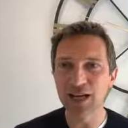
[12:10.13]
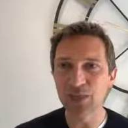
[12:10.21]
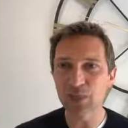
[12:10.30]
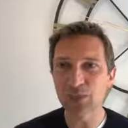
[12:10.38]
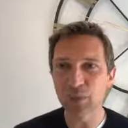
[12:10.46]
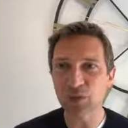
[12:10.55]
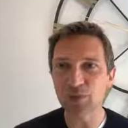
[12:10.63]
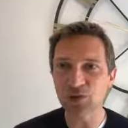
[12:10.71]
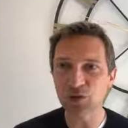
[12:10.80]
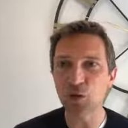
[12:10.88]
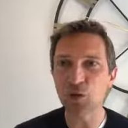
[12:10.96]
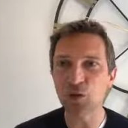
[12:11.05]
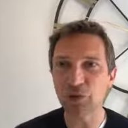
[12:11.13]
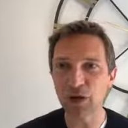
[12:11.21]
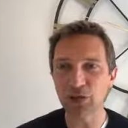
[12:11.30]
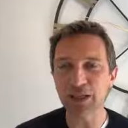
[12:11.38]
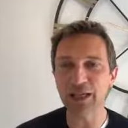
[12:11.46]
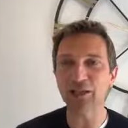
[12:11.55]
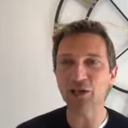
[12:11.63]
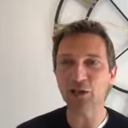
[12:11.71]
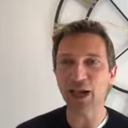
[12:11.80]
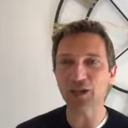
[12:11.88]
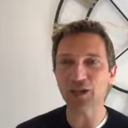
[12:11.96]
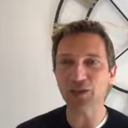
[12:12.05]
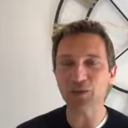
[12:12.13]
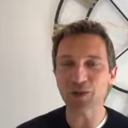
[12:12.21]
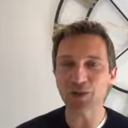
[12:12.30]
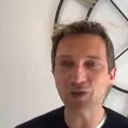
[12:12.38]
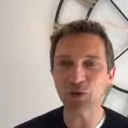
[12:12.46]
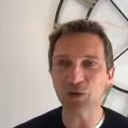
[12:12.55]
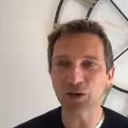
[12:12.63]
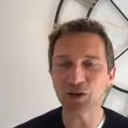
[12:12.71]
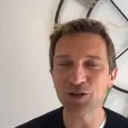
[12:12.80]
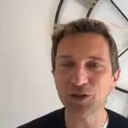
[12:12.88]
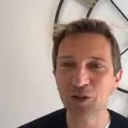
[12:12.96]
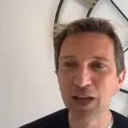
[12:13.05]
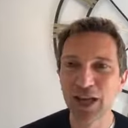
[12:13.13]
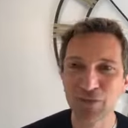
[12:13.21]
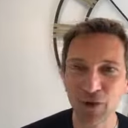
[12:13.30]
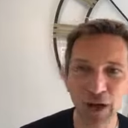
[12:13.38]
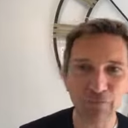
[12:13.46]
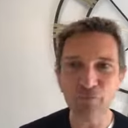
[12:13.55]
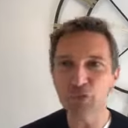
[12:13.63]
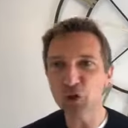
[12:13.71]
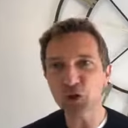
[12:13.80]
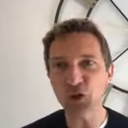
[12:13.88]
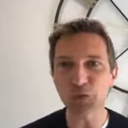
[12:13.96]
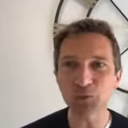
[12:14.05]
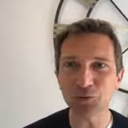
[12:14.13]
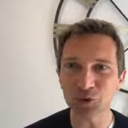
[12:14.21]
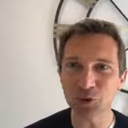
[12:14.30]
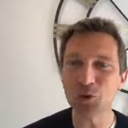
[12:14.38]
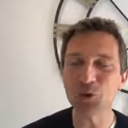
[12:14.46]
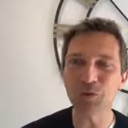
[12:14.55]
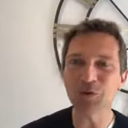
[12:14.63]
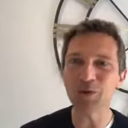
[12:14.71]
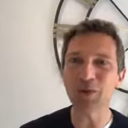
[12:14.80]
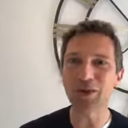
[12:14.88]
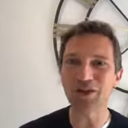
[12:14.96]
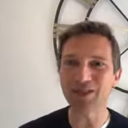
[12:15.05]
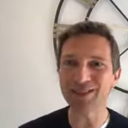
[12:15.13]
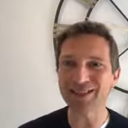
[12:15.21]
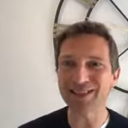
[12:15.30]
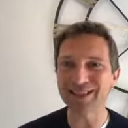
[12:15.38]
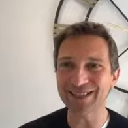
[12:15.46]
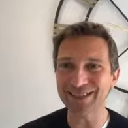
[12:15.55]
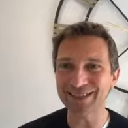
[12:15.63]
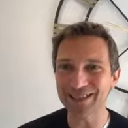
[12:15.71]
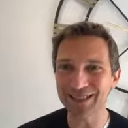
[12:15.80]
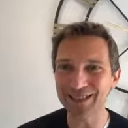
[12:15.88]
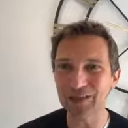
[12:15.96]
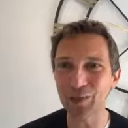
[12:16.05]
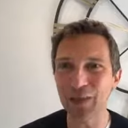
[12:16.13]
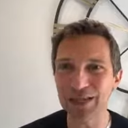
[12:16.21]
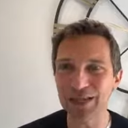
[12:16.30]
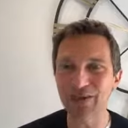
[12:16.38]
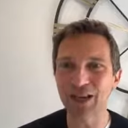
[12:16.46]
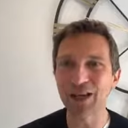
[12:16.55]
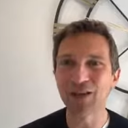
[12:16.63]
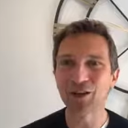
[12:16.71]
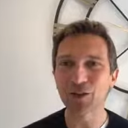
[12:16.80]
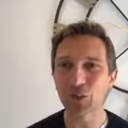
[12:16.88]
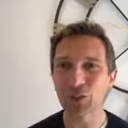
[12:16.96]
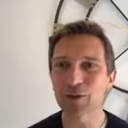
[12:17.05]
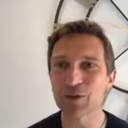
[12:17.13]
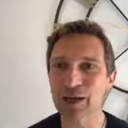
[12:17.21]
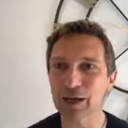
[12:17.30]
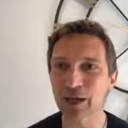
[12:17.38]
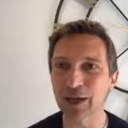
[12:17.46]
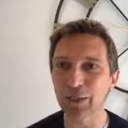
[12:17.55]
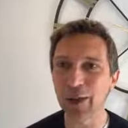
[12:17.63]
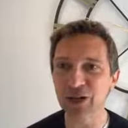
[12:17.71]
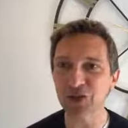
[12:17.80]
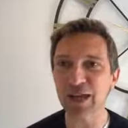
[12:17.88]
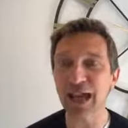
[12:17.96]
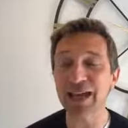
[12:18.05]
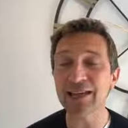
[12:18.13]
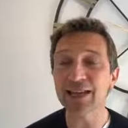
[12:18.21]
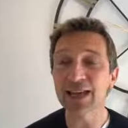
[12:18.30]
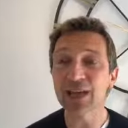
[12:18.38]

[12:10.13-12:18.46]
and doing a bit of a tour around the key locations. We can do a kind of, if you like, virtual tour of some ancient cities and discuss the bits of it that we really like. Patrick Hayes,